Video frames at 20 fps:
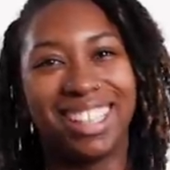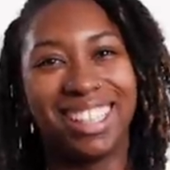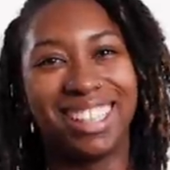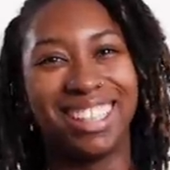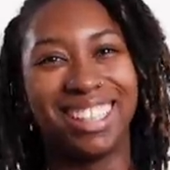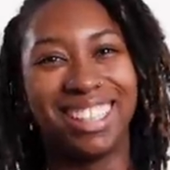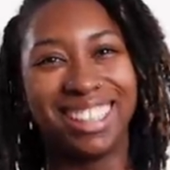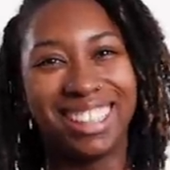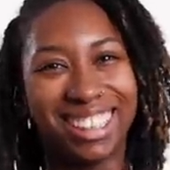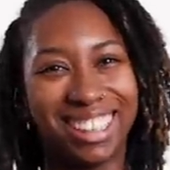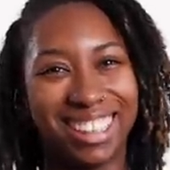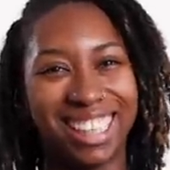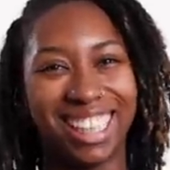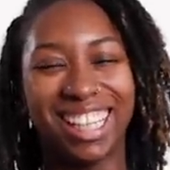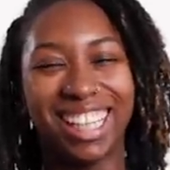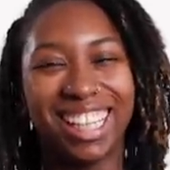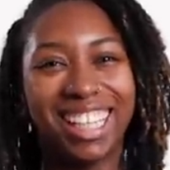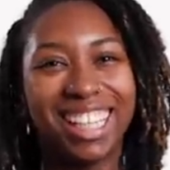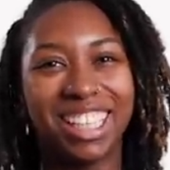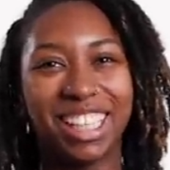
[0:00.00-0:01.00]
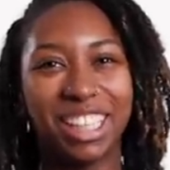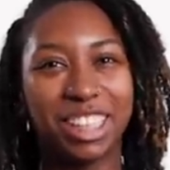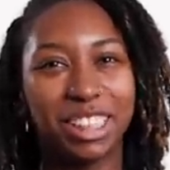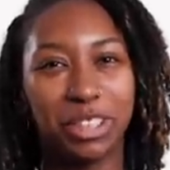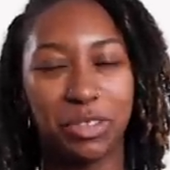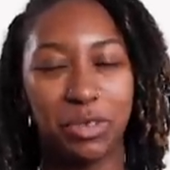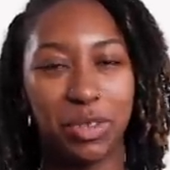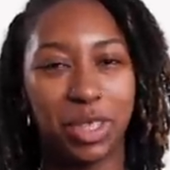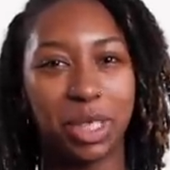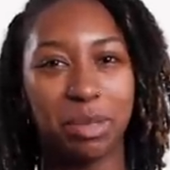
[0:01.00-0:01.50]
It
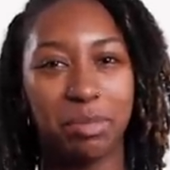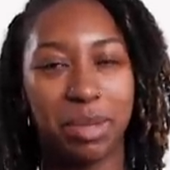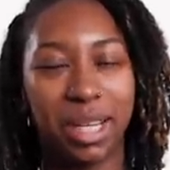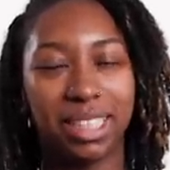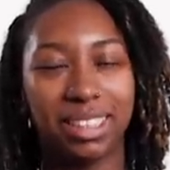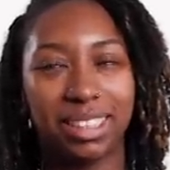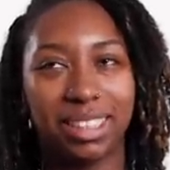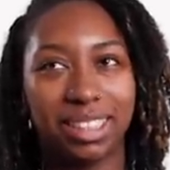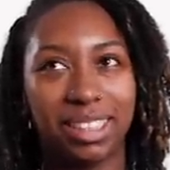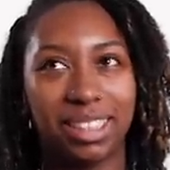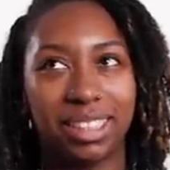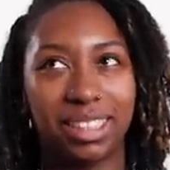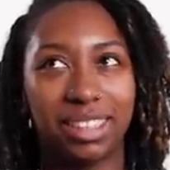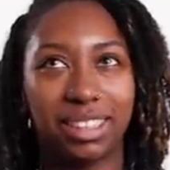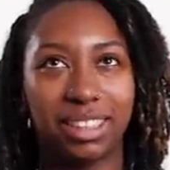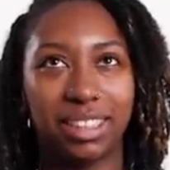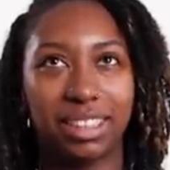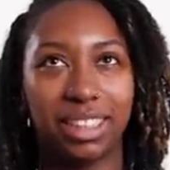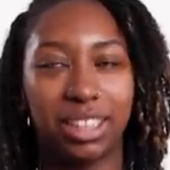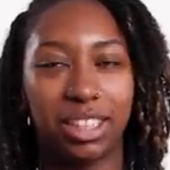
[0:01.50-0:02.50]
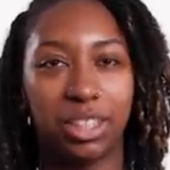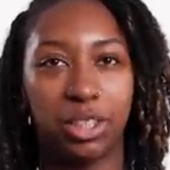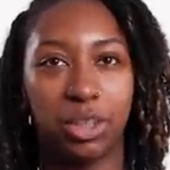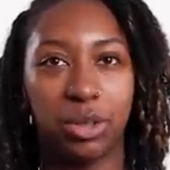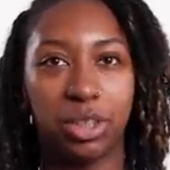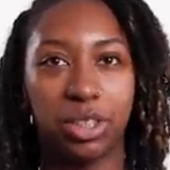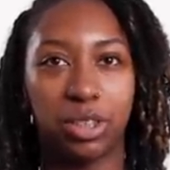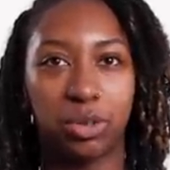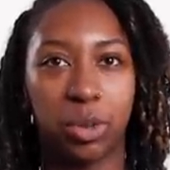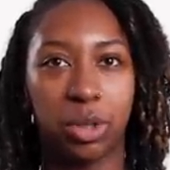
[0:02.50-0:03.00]
doesn't really make sense. You know,
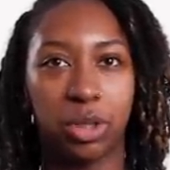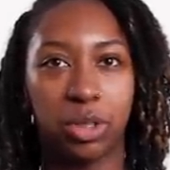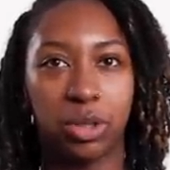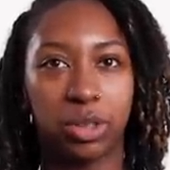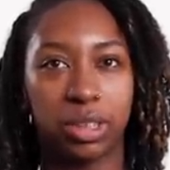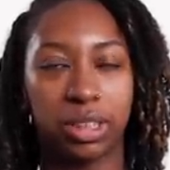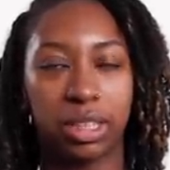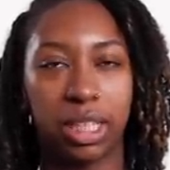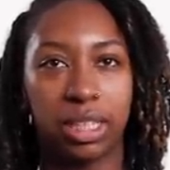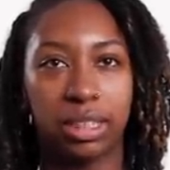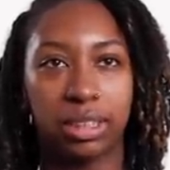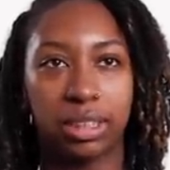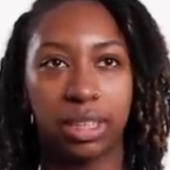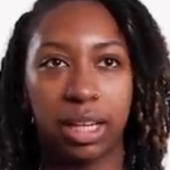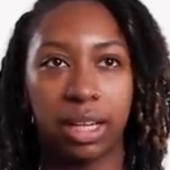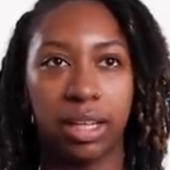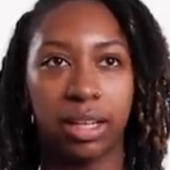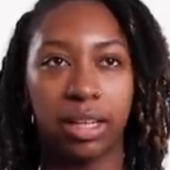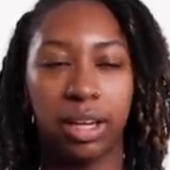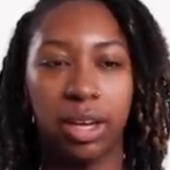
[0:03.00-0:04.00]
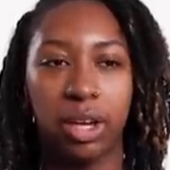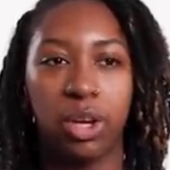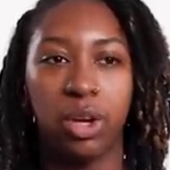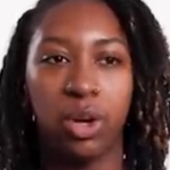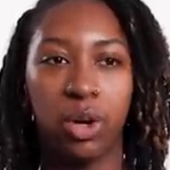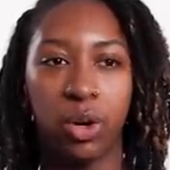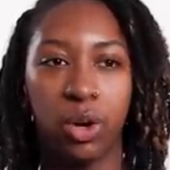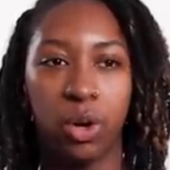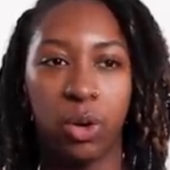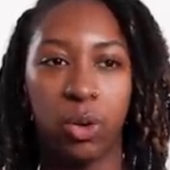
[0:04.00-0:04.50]
it's one of those things, like,
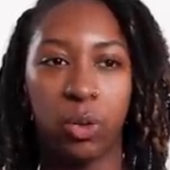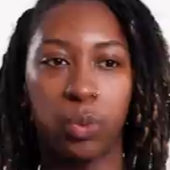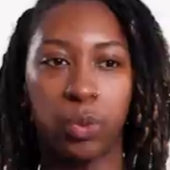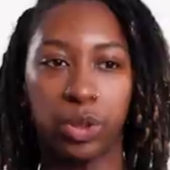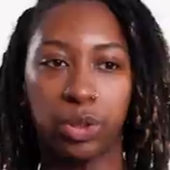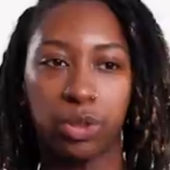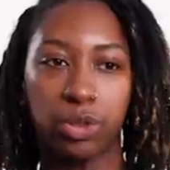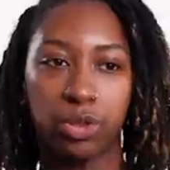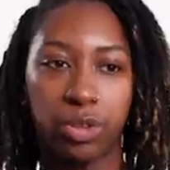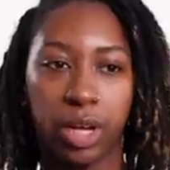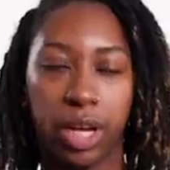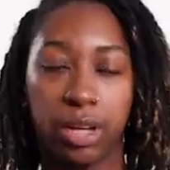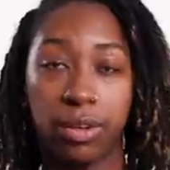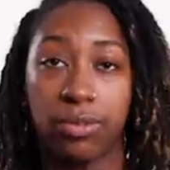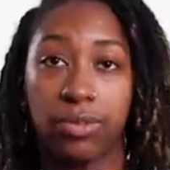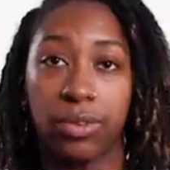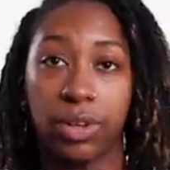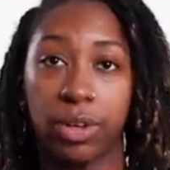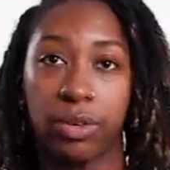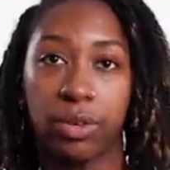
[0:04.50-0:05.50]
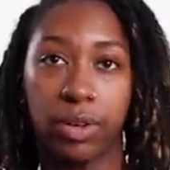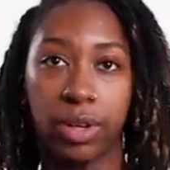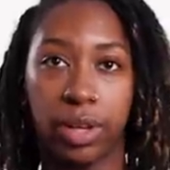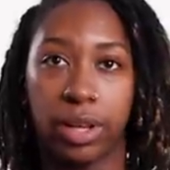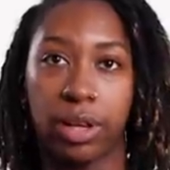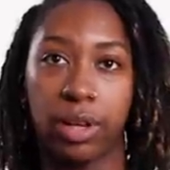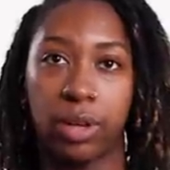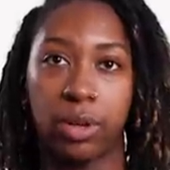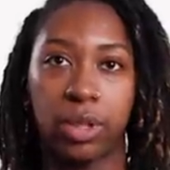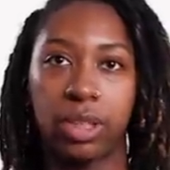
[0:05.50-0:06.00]
when you're trying to figure it
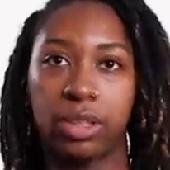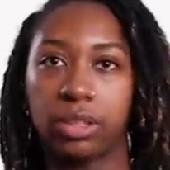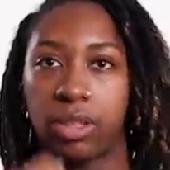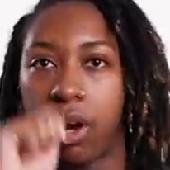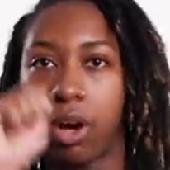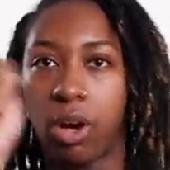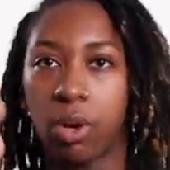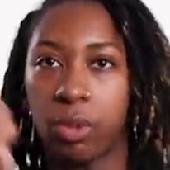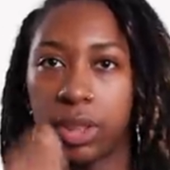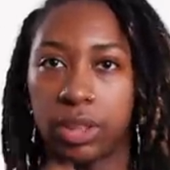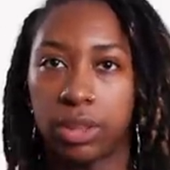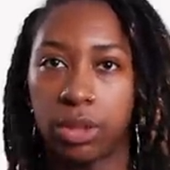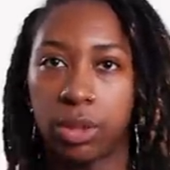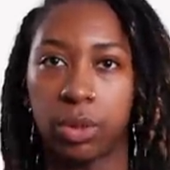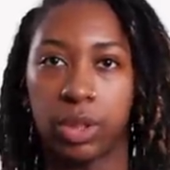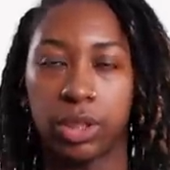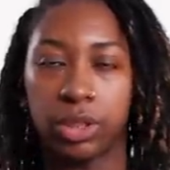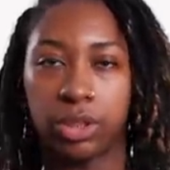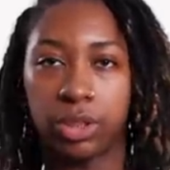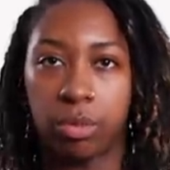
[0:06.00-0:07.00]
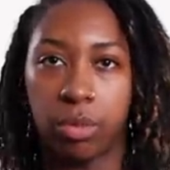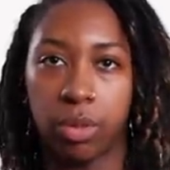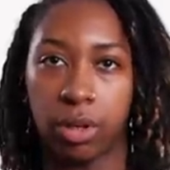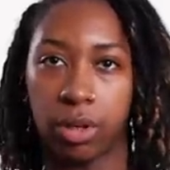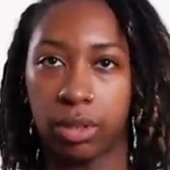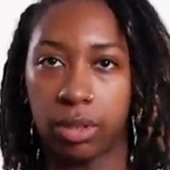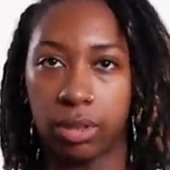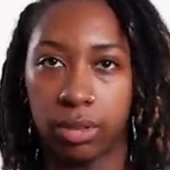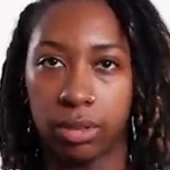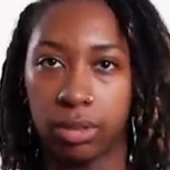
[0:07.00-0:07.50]
out, it's always a question
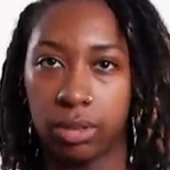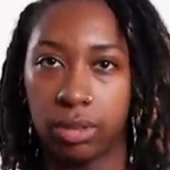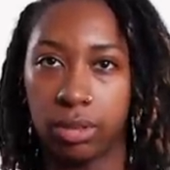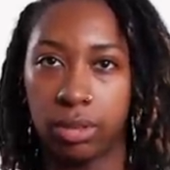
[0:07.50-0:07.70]
mark.